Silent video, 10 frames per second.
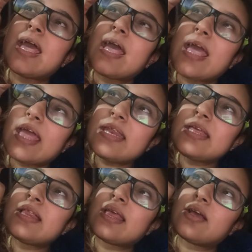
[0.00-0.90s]

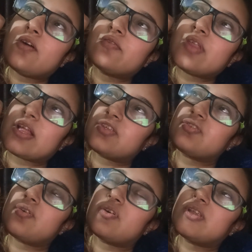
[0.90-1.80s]
anything of that
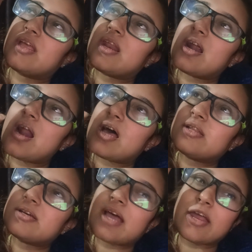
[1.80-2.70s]
sort, there are
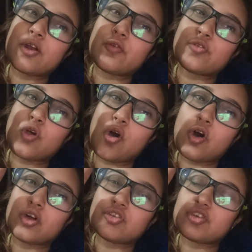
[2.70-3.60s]
other kind of
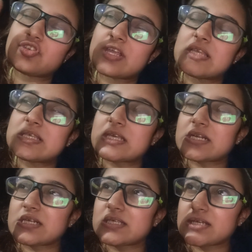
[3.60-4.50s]
thoughts or
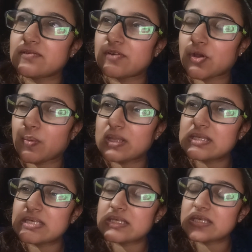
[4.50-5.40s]
sensations and
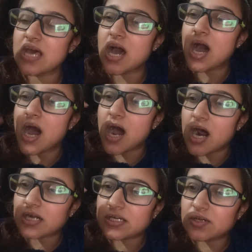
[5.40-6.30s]
frequencies
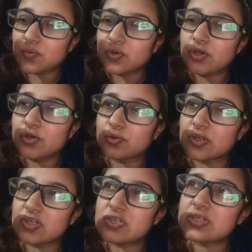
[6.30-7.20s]
attuned to
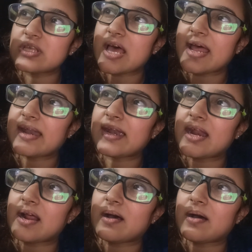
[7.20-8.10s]
this, and
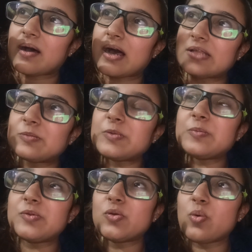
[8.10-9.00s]
other
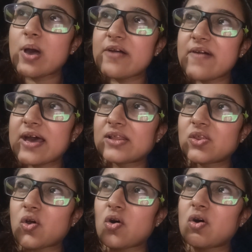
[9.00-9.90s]
people who have had
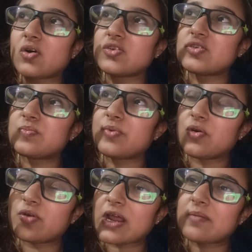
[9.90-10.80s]
thoughts,
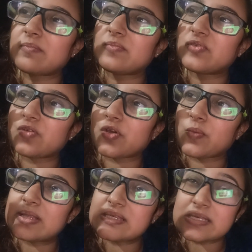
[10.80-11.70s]
programs,
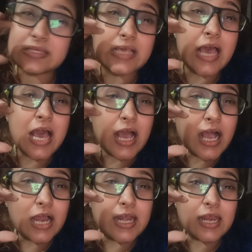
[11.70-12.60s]
frequencies
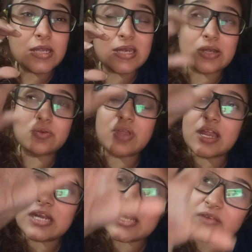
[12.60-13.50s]
connected to
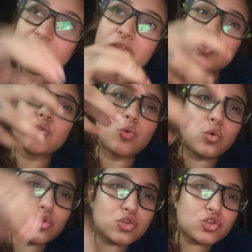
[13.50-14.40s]
that, even
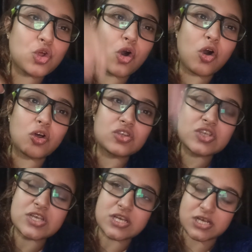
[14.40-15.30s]
those
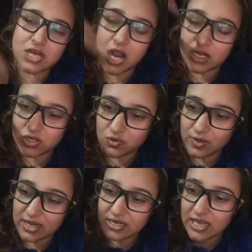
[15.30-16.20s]
thoughts start to
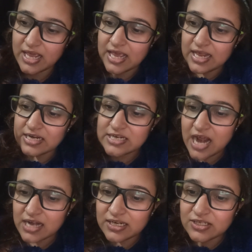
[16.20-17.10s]
get
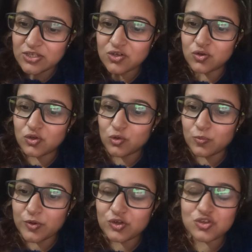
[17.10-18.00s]
channeled through you
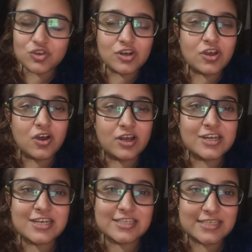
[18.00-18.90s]
because you're a
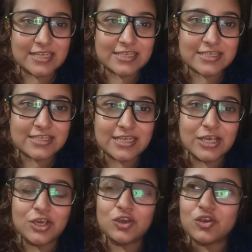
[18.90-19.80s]
consciousness.
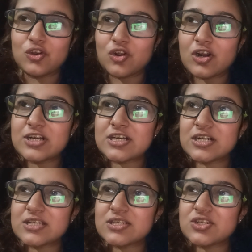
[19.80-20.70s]
You're not
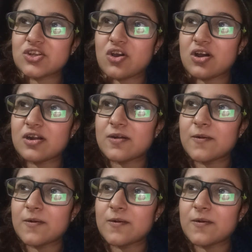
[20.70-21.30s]
just your